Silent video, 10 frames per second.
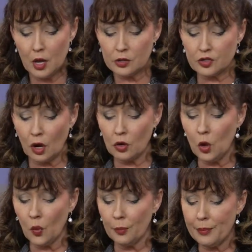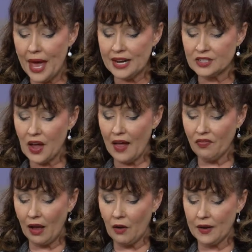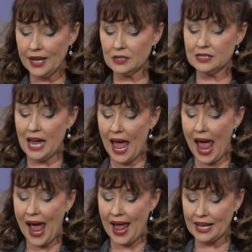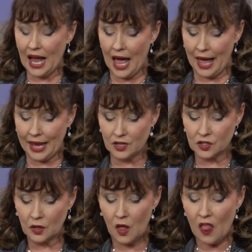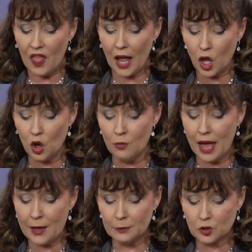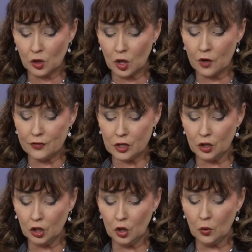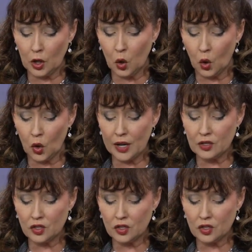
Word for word: So you will meditate therein day and night, that you may observe to do according